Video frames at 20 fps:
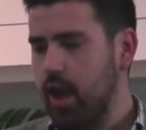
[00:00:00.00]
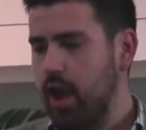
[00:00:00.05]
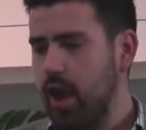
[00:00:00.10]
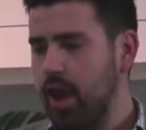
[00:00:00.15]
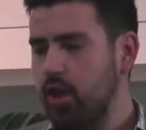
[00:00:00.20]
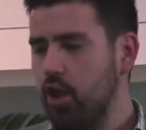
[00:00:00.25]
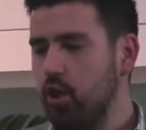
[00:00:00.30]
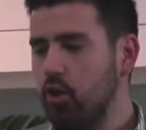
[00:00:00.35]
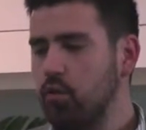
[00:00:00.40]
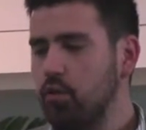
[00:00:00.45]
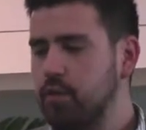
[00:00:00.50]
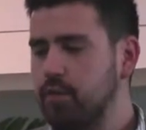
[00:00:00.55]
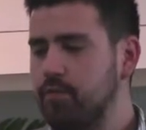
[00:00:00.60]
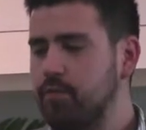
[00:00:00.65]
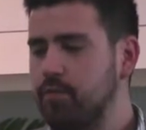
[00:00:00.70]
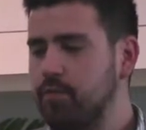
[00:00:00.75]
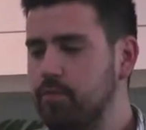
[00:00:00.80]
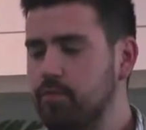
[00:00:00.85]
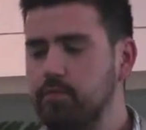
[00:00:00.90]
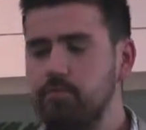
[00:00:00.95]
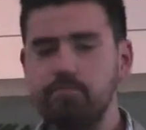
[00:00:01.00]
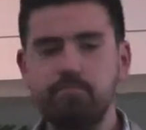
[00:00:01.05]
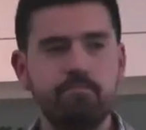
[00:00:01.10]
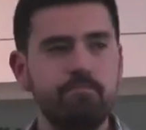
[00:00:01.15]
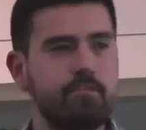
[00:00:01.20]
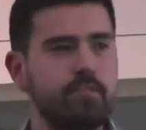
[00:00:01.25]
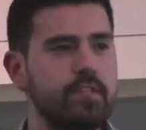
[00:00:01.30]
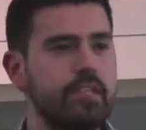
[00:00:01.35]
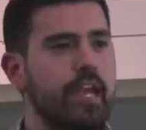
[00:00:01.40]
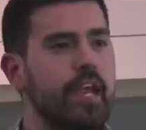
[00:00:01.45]
And not only
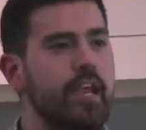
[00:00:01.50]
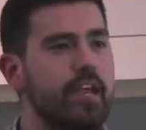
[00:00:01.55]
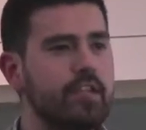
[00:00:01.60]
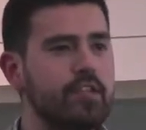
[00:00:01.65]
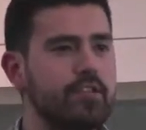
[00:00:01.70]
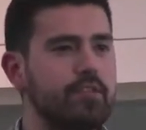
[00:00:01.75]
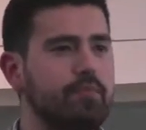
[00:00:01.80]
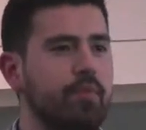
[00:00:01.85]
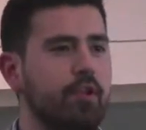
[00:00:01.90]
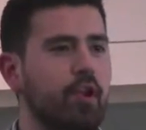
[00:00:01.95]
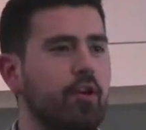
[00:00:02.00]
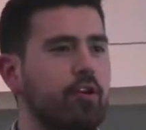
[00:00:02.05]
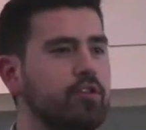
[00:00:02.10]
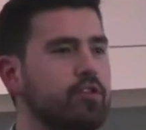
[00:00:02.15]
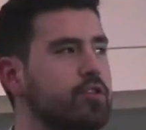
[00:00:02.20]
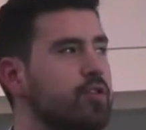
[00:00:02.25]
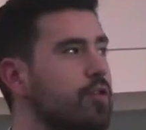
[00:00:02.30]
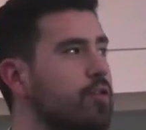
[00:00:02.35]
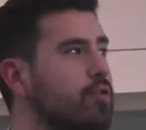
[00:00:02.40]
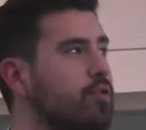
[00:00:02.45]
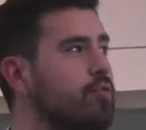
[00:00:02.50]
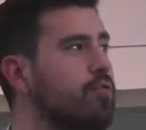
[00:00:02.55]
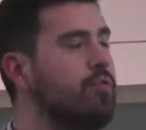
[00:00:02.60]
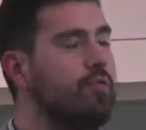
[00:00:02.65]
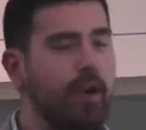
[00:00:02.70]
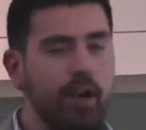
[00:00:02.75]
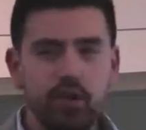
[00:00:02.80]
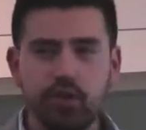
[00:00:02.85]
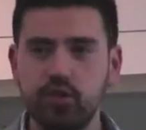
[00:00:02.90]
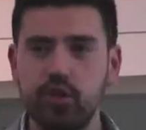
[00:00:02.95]
taste, but also
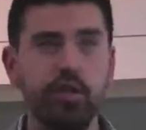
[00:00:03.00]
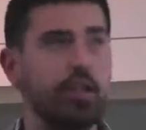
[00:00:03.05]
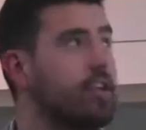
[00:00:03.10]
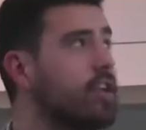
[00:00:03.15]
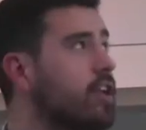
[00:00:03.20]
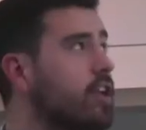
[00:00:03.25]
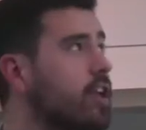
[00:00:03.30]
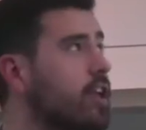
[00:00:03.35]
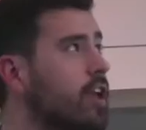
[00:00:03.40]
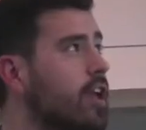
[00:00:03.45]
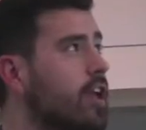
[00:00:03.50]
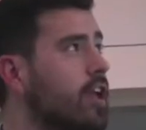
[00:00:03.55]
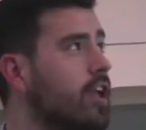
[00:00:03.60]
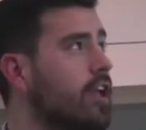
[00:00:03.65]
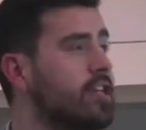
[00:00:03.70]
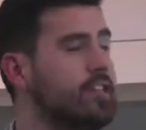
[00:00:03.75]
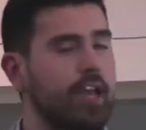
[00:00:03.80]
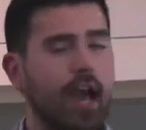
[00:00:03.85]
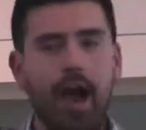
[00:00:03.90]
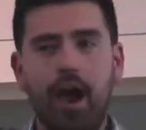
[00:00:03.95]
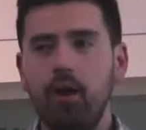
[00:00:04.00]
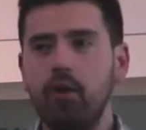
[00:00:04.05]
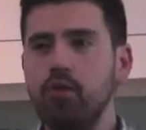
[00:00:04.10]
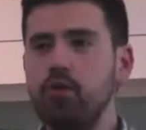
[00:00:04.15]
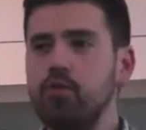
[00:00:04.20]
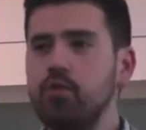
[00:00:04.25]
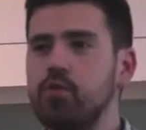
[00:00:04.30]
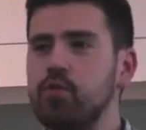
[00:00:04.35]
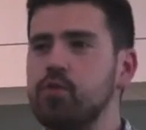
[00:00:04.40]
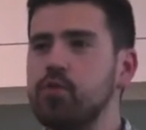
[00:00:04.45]
function, is how do
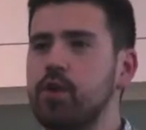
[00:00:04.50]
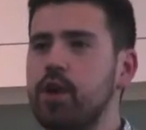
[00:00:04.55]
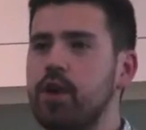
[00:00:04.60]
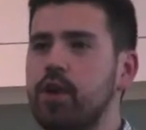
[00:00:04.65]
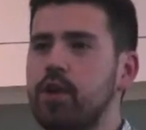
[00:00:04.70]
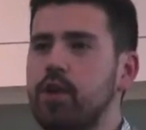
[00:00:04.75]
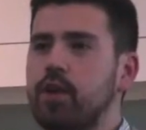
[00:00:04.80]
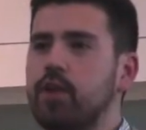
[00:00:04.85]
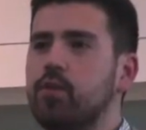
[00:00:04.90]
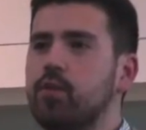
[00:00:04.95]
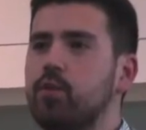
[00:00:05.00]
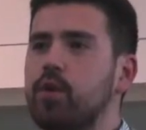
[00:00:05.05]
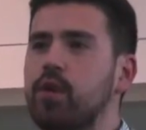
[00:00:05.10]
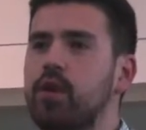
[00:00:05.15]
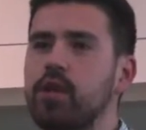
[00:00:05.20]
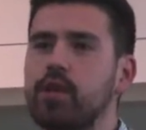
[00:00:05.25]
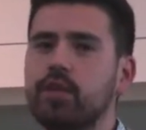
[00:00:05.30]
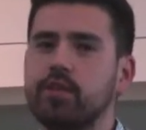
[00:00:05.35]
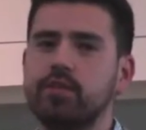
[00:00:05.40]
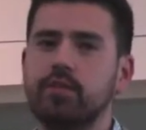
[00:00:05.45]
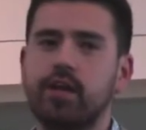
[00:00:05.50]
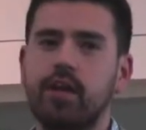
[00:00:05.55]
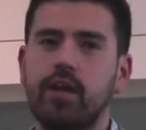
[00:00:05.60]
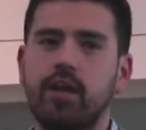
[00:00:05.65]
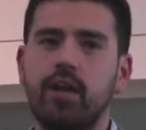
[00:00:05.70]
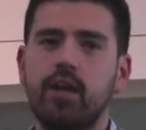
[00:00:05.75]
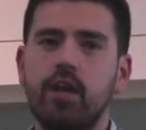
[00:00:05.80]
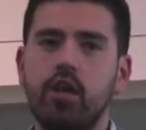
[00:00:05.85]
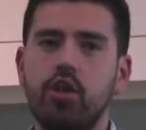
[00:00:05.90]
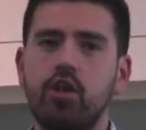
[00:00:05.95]
you create ingredients
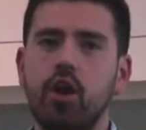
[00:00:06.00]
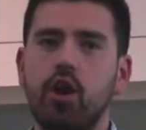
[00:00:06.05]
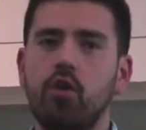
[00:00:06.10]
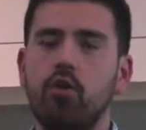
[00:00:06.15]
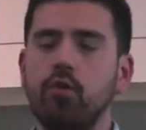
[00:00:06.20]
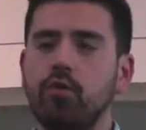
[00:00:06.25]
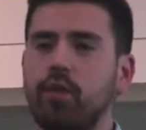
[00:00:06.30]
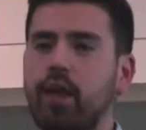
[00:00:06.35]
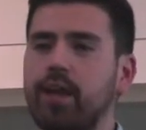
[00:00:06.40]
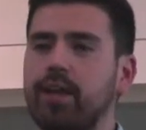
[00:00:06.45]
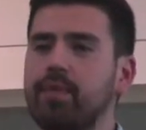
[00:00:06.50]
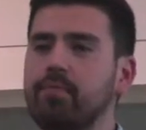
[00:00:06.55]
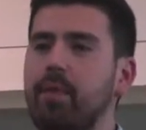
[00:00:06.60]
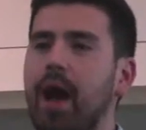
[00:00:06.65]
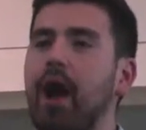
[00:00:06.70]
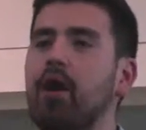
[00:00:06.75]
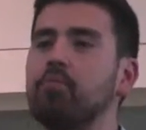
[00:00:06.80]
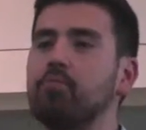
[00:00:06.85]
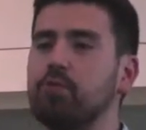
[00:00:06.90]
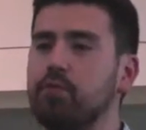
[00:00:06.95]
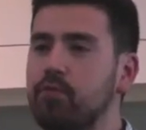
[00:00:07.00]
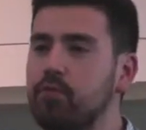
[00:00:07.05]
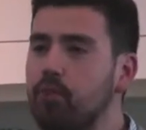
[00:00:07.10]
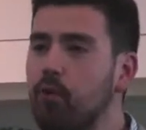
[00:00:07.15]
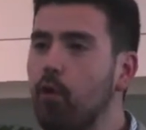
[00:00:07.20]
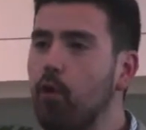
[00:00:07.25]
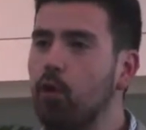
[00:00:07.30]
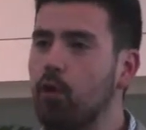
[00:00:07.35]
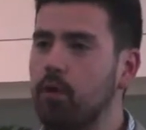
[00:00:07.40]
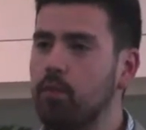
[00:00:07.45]
that not only that can
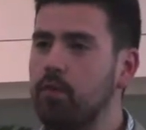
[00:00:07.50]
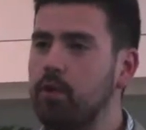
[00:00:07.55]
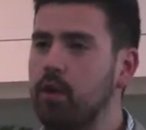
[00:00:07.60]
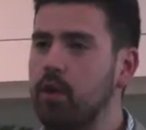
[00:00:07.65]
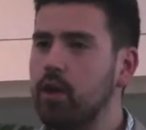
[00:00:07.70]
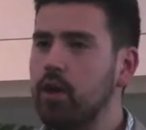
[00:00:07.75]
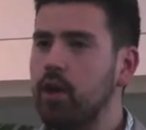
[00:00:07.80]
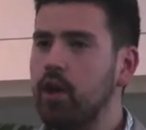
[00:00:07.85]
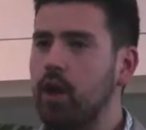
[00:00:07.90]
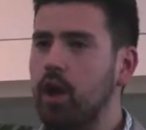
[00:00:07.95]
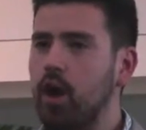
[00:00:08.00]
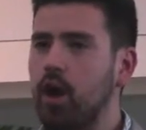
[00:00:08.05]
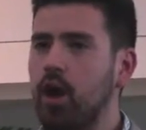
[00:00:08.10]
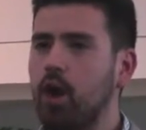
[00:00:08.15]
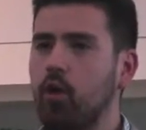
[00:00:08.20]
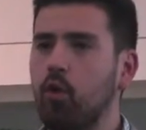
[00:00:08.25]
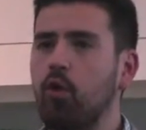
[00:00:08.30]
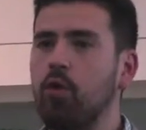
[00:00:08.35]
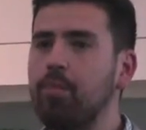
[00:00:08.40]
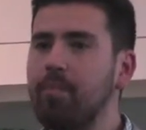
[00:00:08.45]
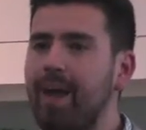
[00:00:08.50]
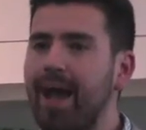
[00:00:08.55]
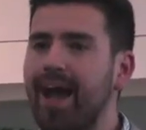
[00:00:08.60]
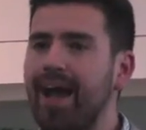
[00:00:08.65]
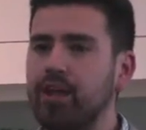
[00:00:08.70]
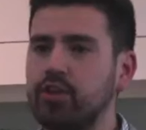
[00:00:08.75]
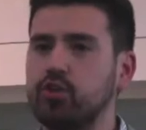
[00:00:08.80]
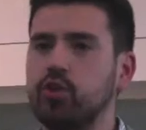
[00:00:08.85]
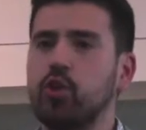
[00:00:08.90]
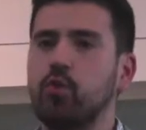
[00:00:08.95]
outperform or
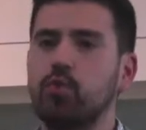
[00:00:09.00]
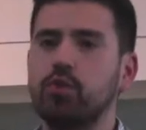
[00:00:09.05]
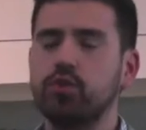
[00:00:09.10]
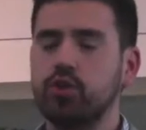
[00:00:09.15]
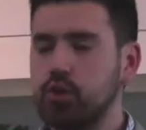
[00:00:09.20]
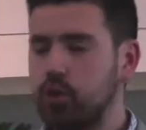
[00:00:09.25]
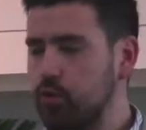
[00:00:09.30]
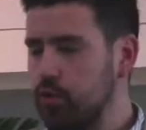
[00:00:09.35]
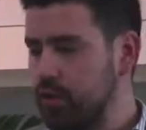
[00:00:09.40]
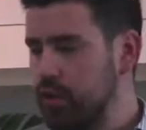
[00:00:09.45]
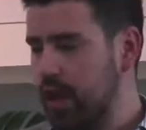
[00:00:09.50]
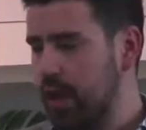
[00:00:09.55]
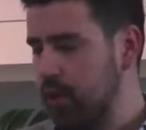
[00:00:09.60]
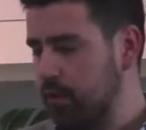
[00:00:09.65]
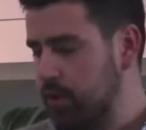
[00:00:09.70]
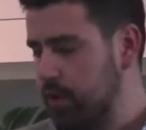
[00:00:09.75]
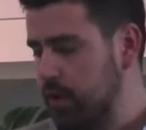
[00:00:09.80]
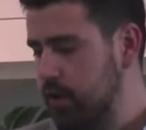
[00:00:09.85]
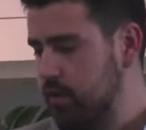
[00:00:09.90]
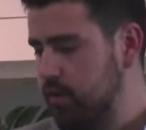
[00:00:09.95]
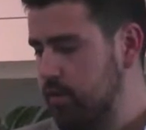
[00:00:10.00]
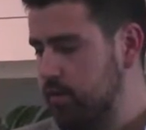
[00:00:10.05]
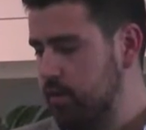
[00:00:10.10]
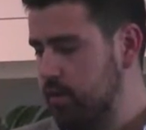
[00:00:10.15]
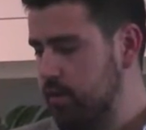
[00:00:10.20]
match what's currently out there.